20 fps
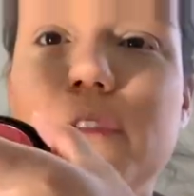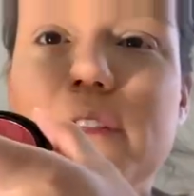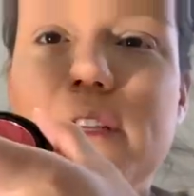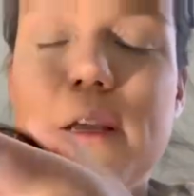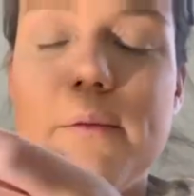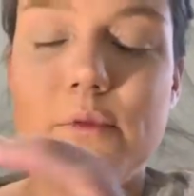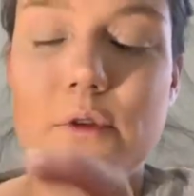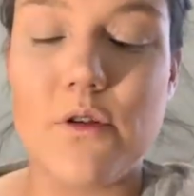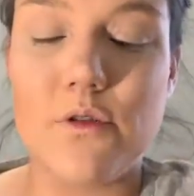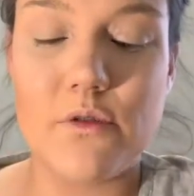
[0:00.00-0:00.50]

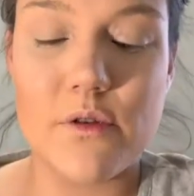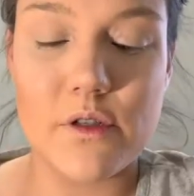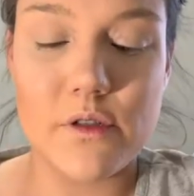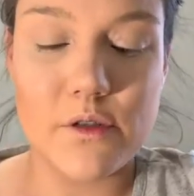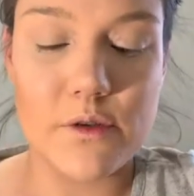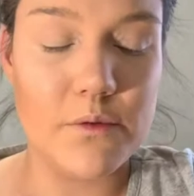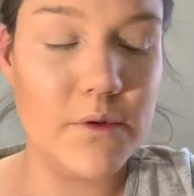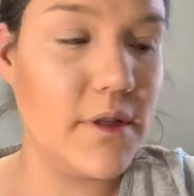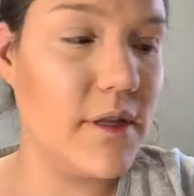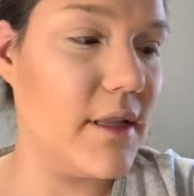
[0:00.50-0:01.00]
stamped into it. So
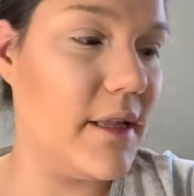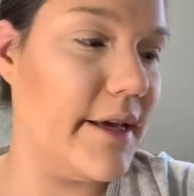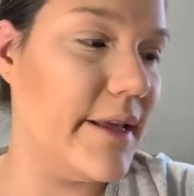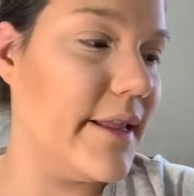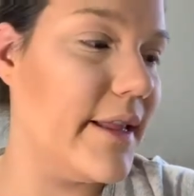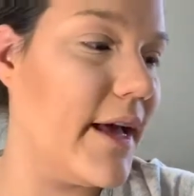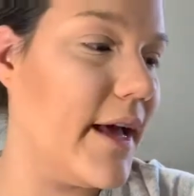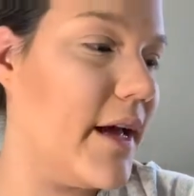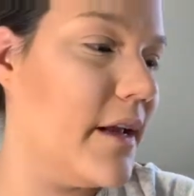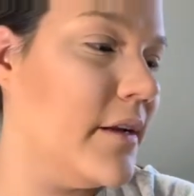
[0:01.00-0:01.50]
I really like
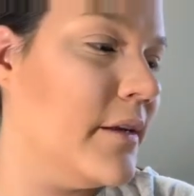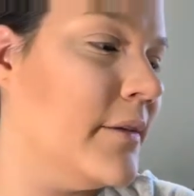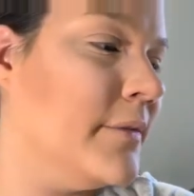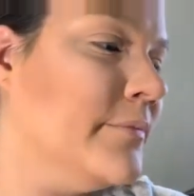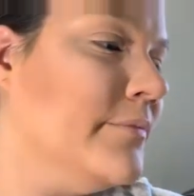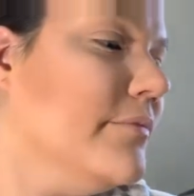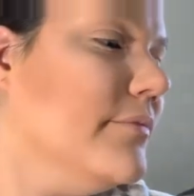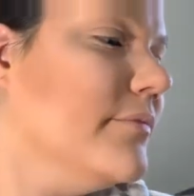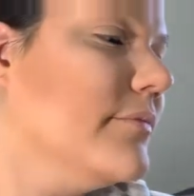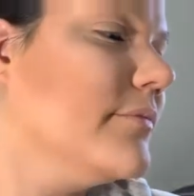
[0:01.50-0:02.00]
that.
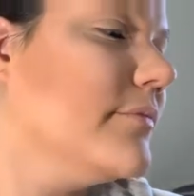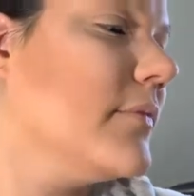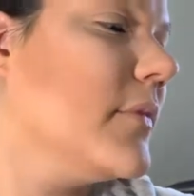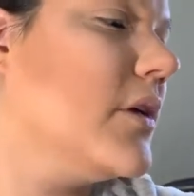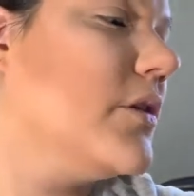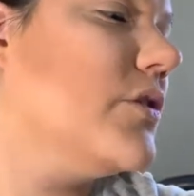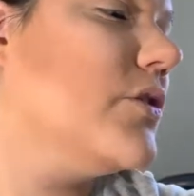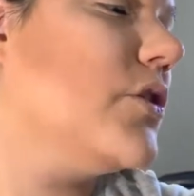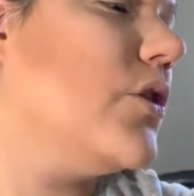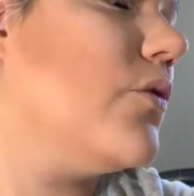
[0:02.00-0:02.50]

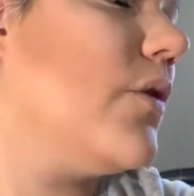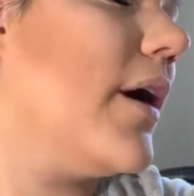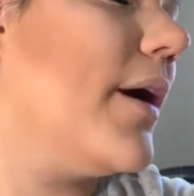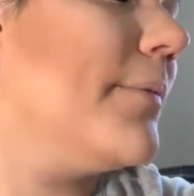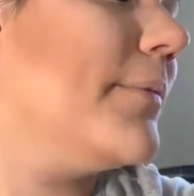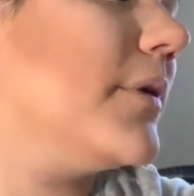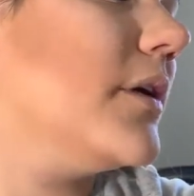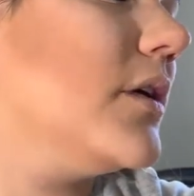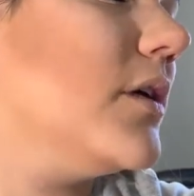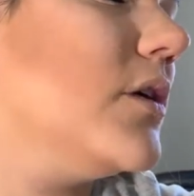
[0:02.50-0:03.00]
So
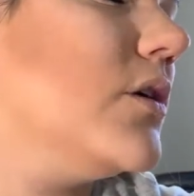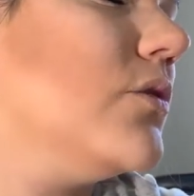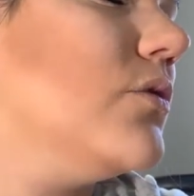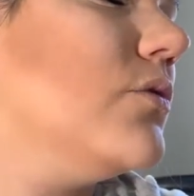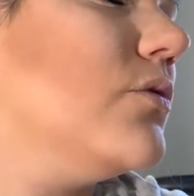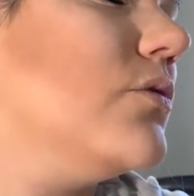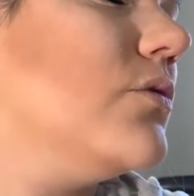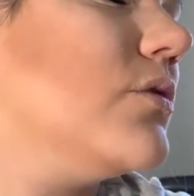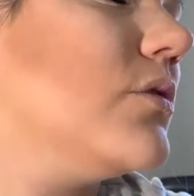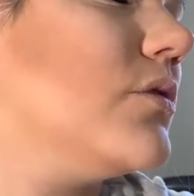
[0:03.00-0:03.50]
I'm gonna
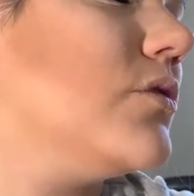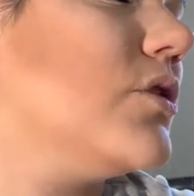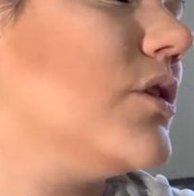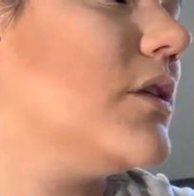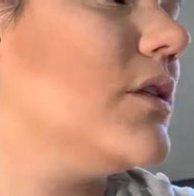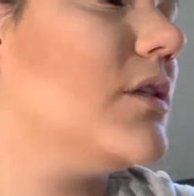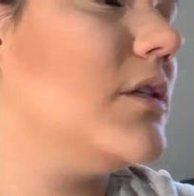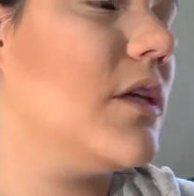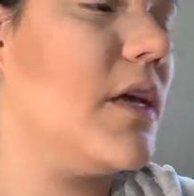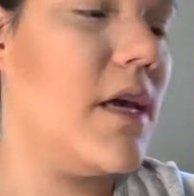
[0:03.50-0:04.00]
use
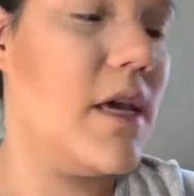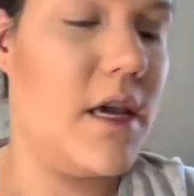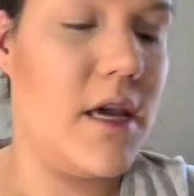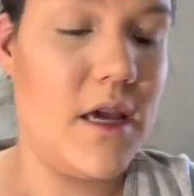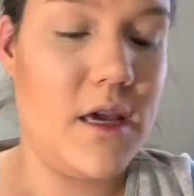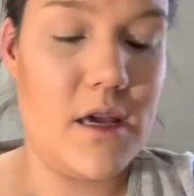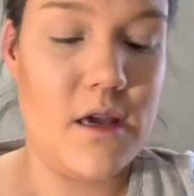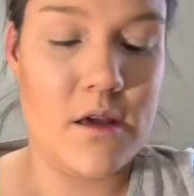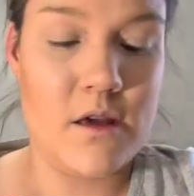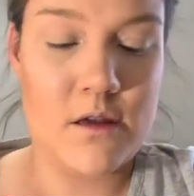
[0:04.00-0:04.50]
just
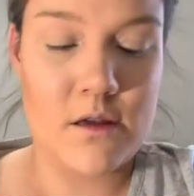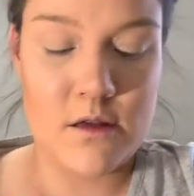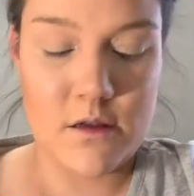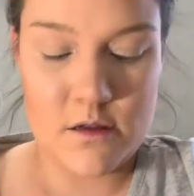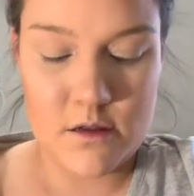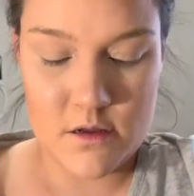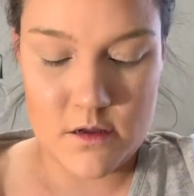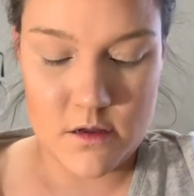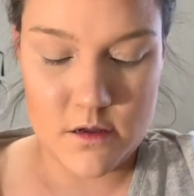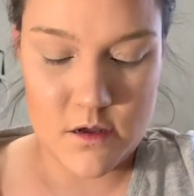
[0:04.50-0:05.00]
a
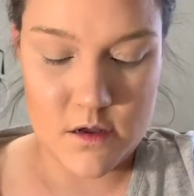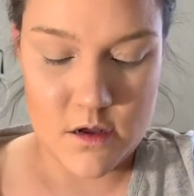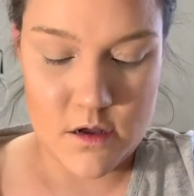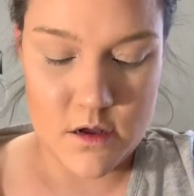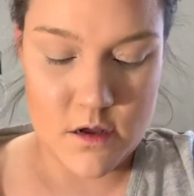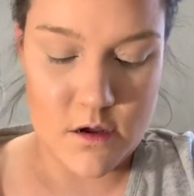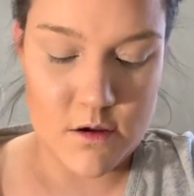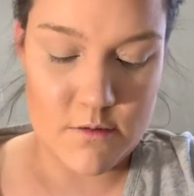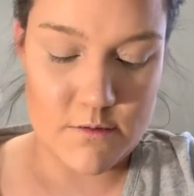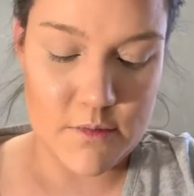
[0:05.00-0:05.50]

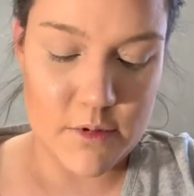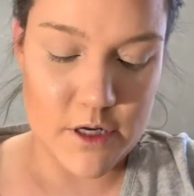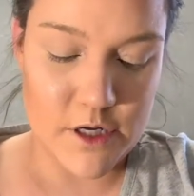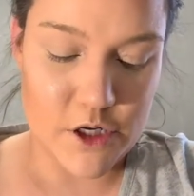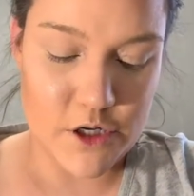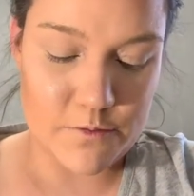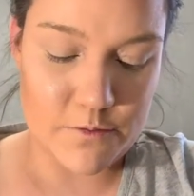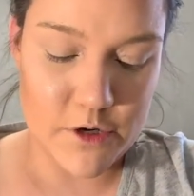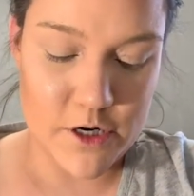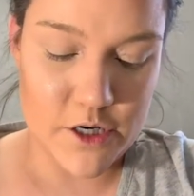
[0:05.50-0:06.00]

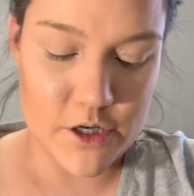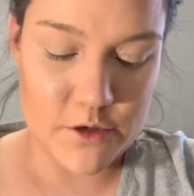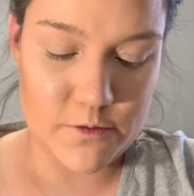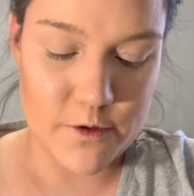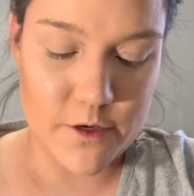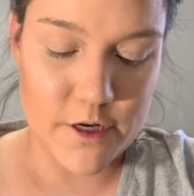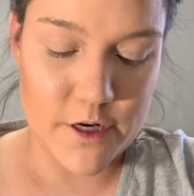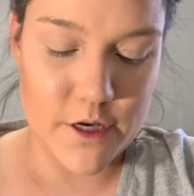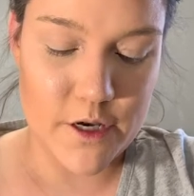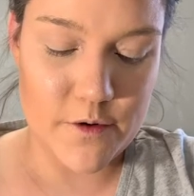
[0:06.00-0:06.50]
blush brush. We're
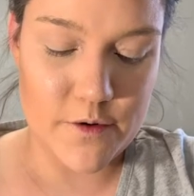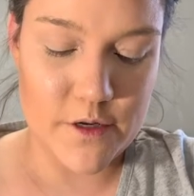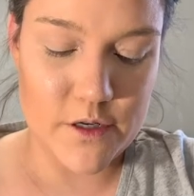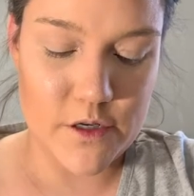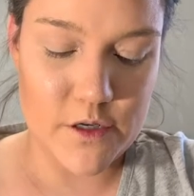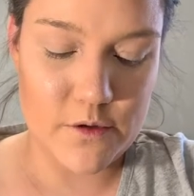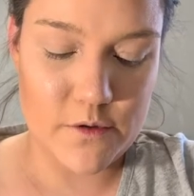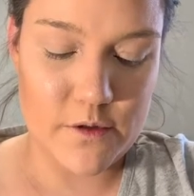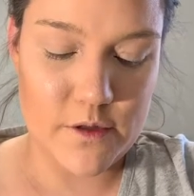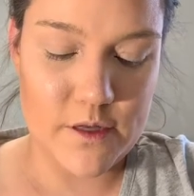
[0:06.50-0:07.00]
gonna go
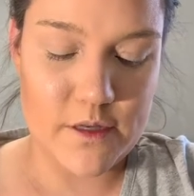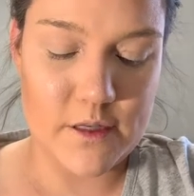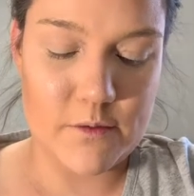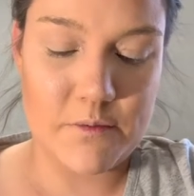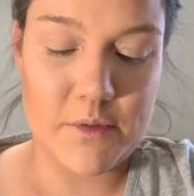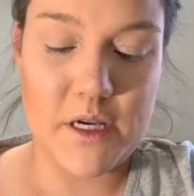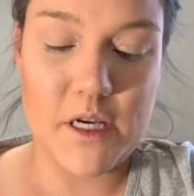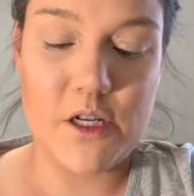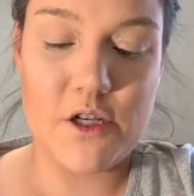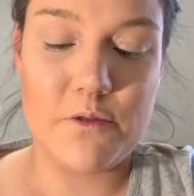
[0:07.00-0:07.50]
into this
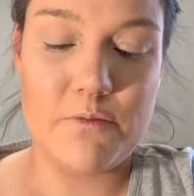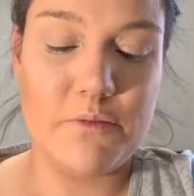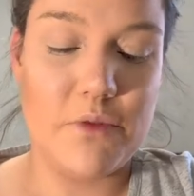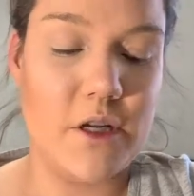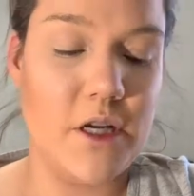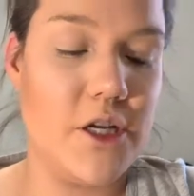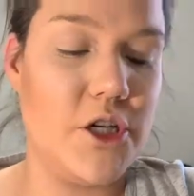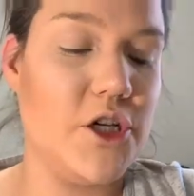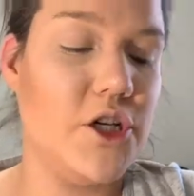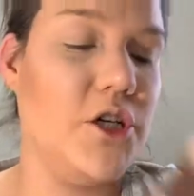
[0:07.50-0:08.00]
peach
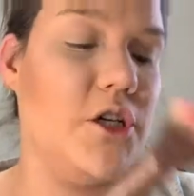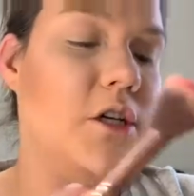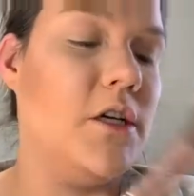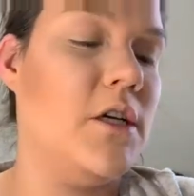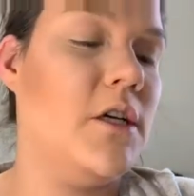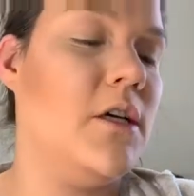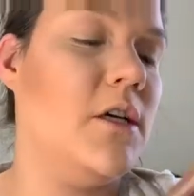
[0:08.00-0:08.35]
blush.